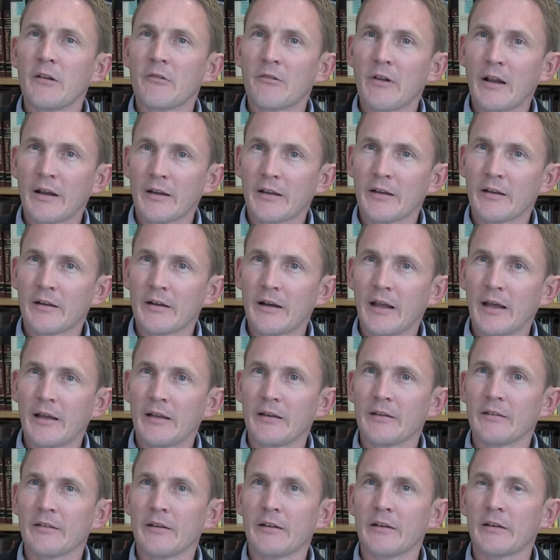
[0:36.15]

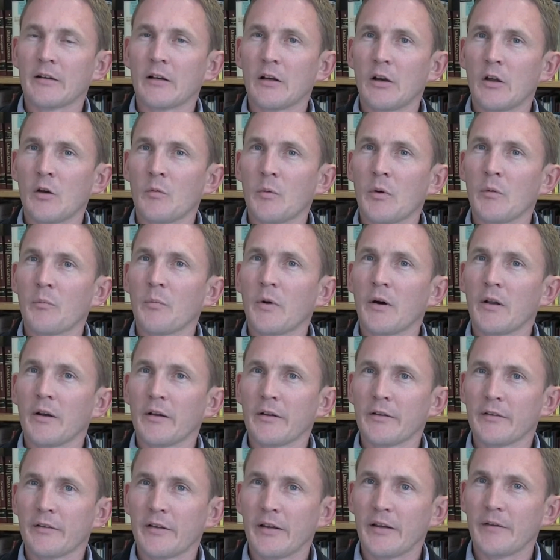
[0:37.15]
recognised in global
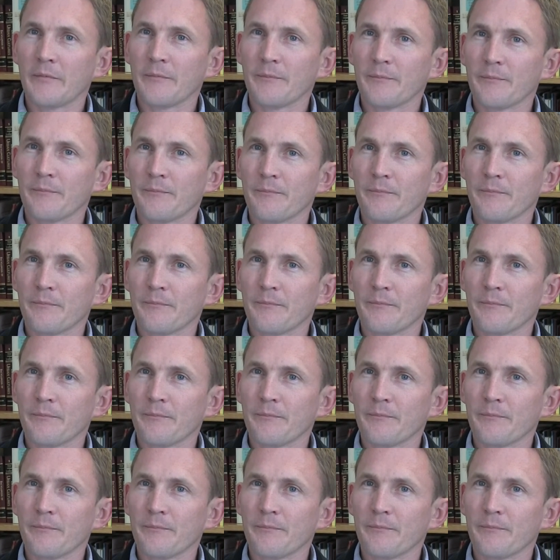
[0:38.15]
policy.